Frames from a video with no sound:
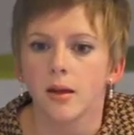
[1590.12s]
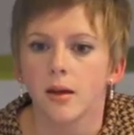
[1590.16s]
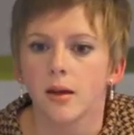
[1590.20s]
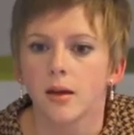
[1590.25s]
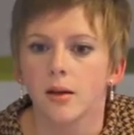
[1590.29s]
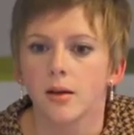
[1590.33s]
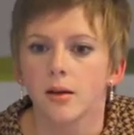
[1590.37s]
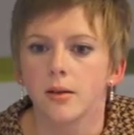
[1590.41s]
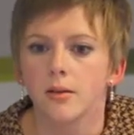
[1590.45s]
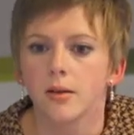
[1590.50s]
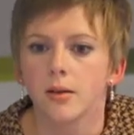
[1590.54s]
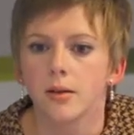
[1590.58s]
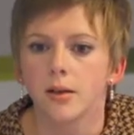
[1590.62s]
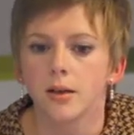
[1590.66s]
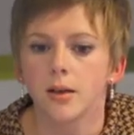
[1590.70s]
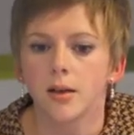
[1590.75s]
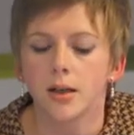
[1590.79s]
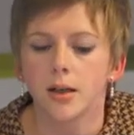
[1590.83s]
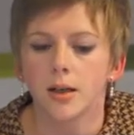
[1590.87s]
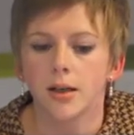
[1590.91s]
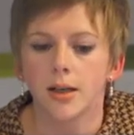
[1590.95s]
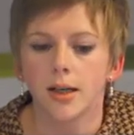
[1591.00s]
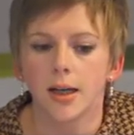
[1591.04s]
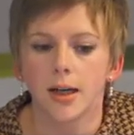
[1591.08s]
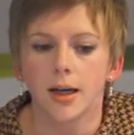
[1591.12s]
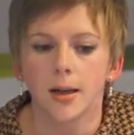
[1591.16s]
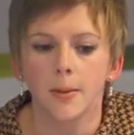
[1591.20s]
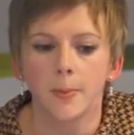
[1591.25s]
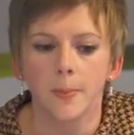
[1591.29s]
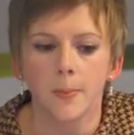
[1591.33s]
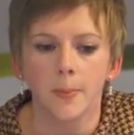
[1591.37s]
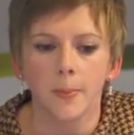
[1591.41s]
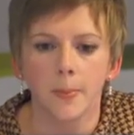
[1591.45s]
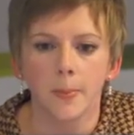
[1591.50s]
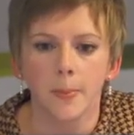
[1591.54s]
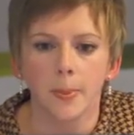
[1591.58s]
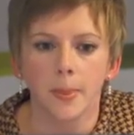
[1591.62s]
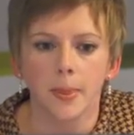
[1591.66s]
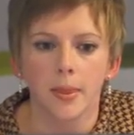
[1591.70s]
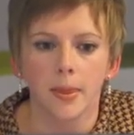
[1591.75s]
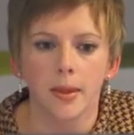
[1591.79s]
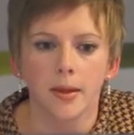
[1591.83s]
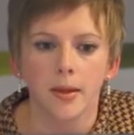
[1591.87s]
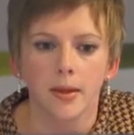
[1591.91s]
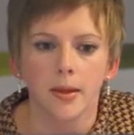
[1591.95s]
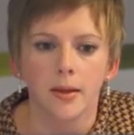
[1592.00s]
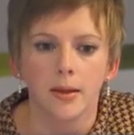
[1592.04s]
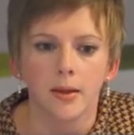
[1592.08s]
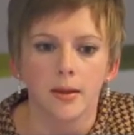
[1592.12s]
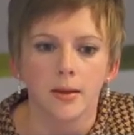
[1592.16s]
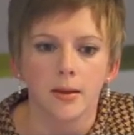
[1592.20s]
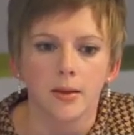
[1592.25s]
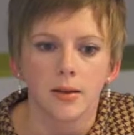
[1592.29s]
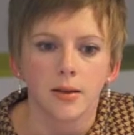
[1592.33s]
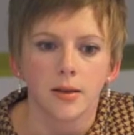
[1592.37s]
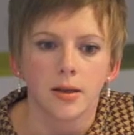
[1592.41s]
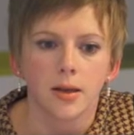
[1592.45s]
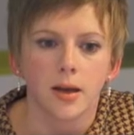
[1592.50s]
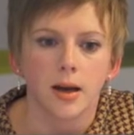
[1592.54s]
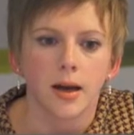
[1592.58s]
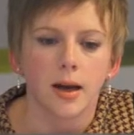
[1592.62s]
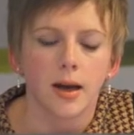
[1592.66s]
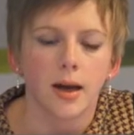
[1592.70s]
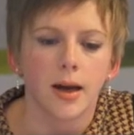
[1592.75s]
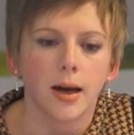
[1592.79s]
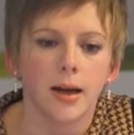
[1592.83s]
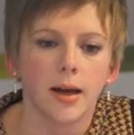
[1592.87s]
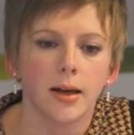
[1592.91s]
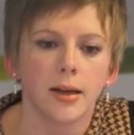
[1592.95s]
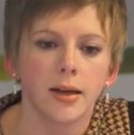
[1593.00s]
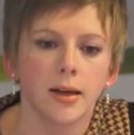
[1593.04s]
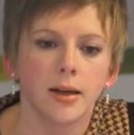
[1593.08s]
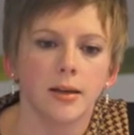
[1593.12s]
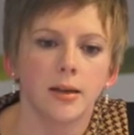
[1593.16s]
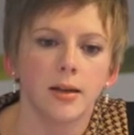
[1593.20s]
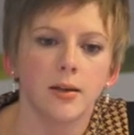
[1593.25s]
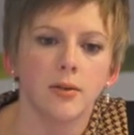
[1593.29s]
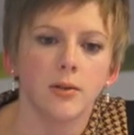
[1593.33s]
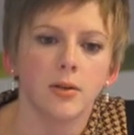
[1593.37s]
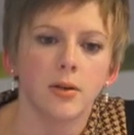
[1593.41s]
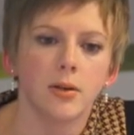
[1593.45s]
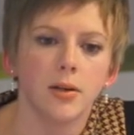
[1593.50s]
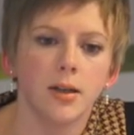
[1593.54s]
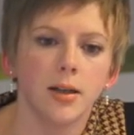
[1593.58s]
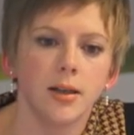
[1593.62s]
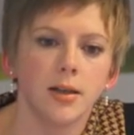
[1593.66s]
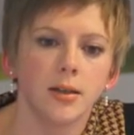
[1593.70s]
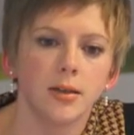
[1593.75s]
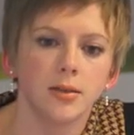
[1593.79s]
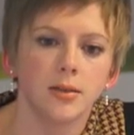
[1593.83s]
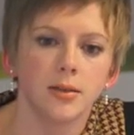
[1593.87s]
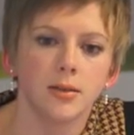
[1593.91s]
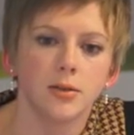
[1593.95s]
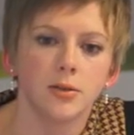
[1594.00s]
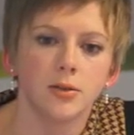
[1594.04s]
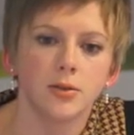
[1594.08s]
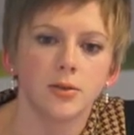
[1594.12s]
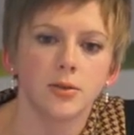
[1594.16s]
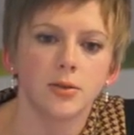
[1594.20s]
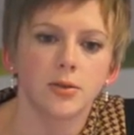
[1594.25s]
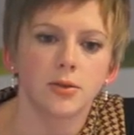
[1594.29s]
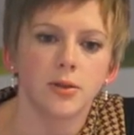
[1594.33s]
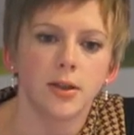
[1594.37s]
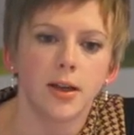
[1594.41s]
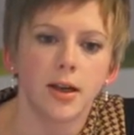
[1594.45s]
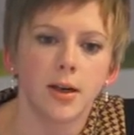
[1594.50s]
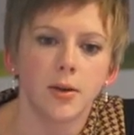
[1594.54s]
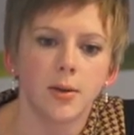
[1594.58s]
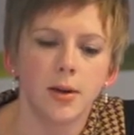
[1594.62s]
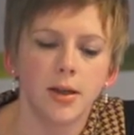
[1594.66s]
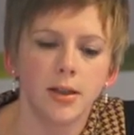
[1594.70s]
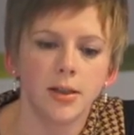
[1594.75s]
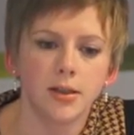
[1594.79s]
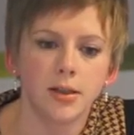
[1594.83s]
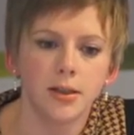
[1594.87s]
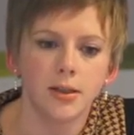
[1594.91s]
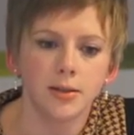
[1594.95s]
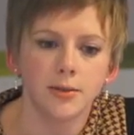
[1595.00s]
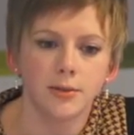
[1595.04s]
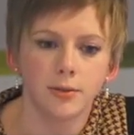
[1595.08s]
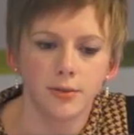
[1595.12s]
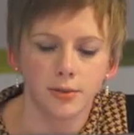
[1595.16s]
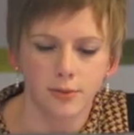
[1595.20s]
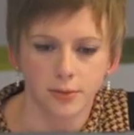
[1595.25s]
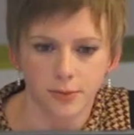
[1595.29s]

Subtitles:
and here I am. I can have the link to the directive,